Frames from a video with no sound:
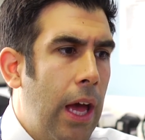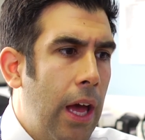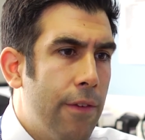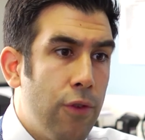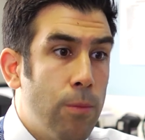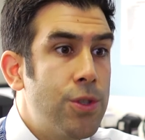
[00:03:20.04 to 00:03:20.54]

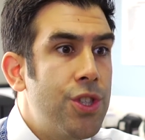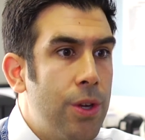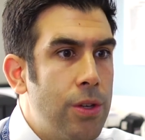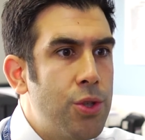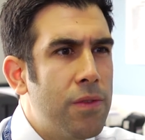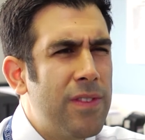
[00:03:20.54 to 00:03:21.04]
from
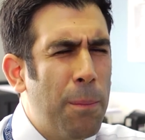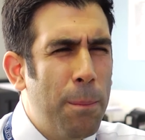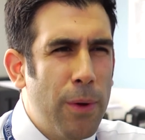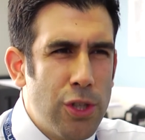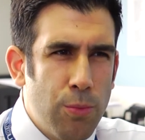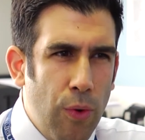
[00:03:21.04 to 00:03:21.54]
students who felt
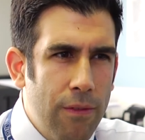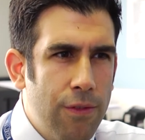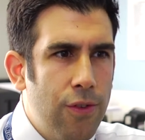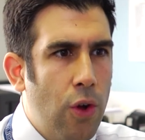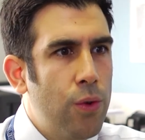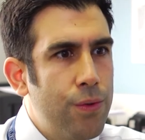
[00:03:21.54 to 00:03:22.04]
much more
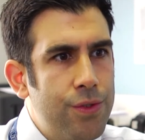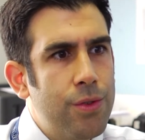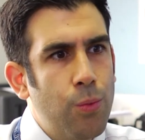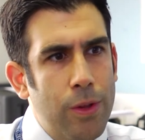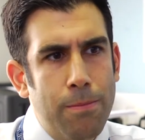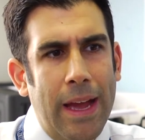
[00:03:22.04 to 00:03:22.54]
involved
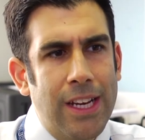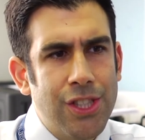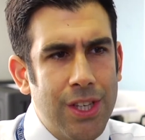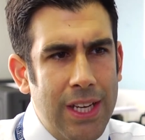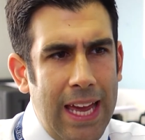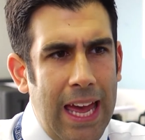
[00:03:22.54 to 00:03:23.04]
with
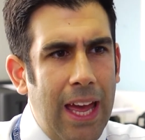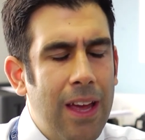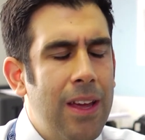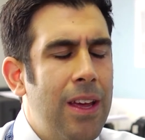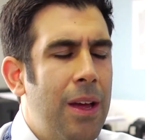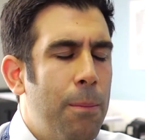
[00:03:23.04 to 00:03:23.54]
patient care,
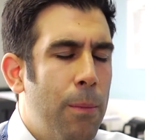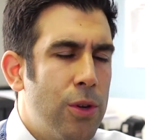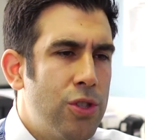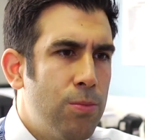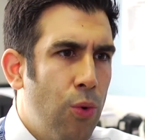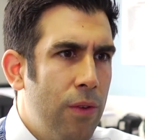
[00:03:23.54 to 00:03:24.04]

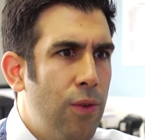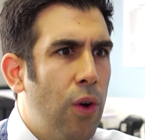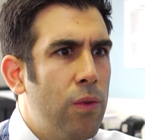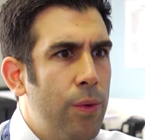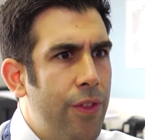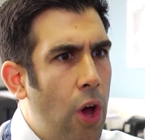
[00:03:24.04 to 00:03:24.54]
much more
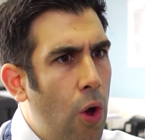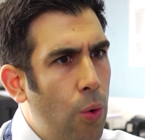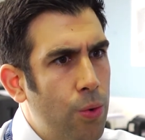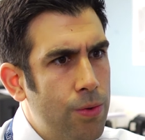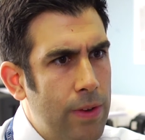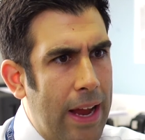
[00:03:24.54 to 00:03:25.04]
involved with the
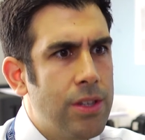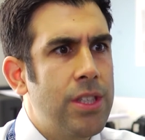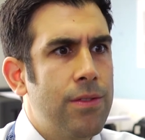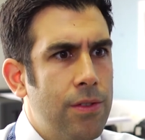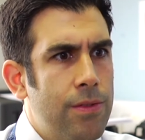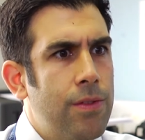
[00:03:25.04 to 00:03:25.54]
whole
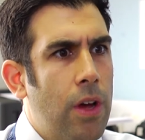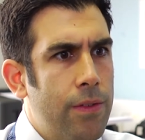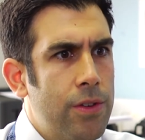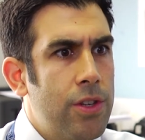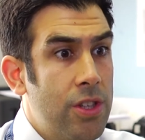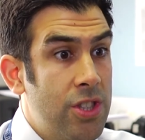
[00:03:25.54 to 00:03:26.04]
narrative
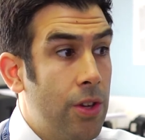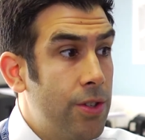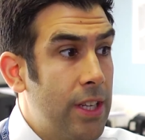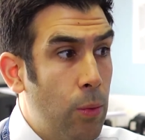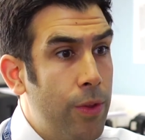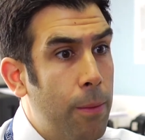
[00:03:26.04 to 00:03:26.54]
of
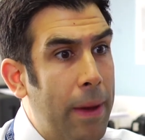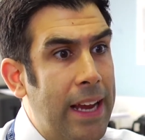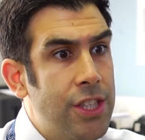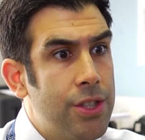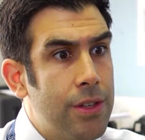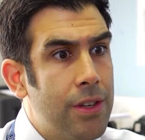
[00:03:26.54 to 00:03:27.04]
consulting with a
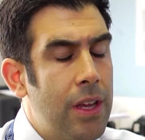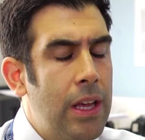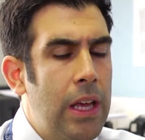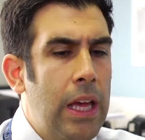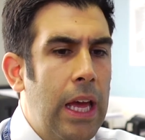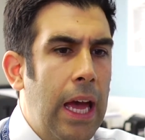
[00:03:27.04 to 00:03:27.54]
patient.
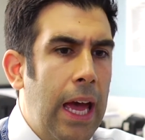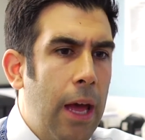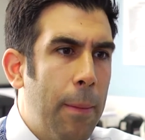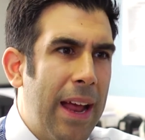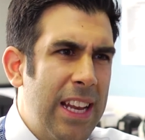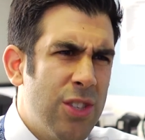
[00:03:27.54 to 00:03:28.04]

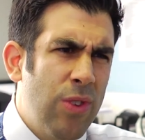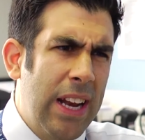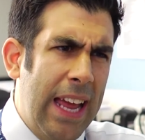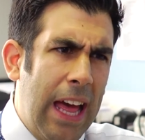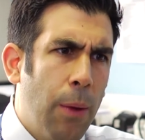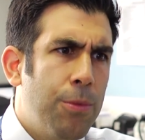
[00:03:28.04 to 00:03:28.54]
And it's really
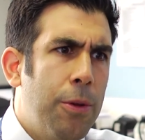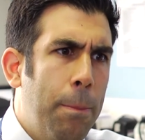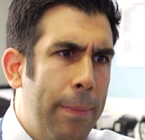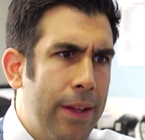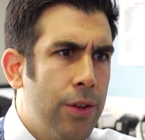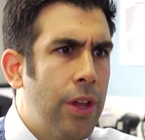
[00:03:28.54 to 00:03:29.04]
helped to
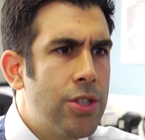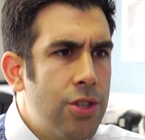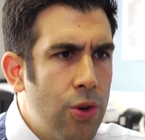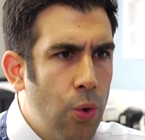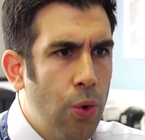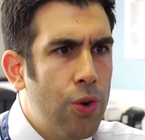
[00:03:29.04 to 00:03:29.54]
build those
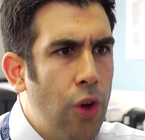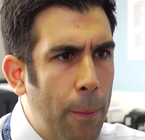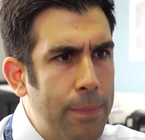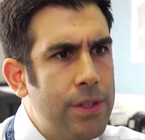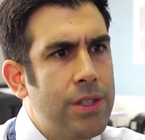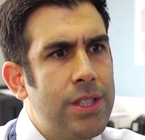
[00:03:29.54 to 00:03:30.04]
core
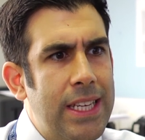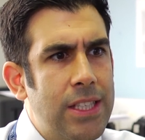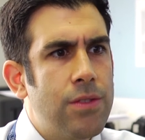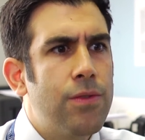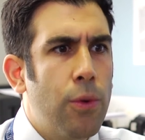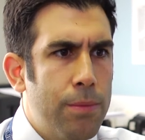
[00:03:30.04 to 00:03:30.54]

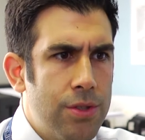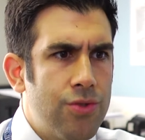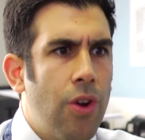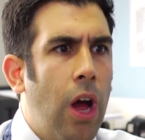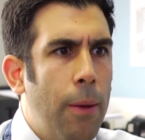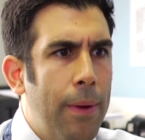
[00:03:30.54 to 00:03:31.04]
competencies for
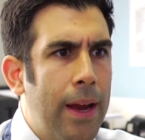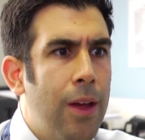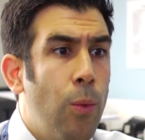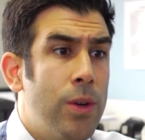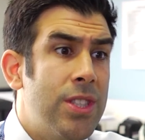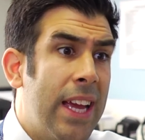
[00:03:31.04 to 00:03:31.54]
prescribing,
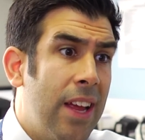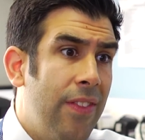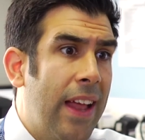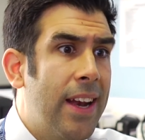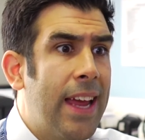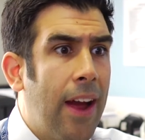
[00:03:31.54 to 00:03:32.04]
which they can
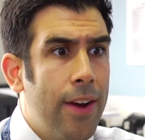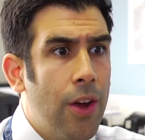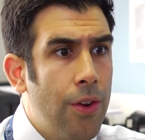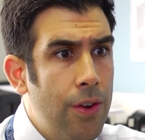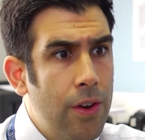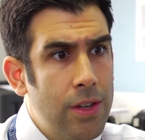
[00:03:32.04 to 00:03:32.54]
then carry
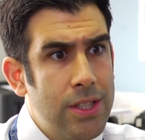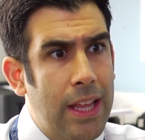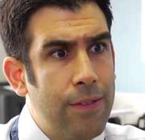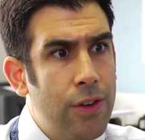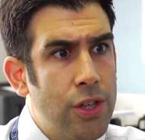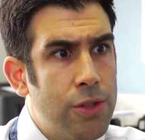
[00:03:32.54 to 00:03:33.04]
on to their
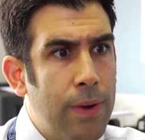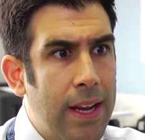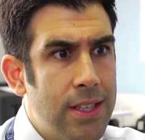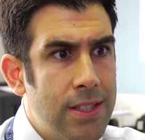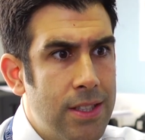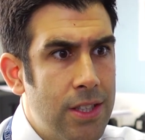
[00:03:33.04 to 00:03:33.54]
future
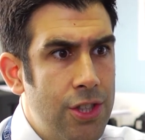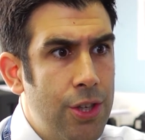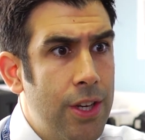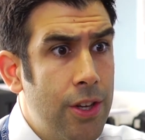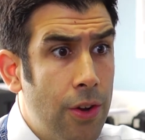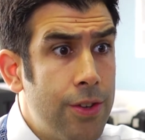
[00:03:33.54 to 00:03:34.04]
practice as a
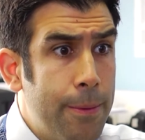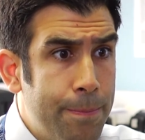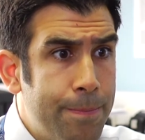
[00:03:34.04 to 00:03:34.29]
junior doctor.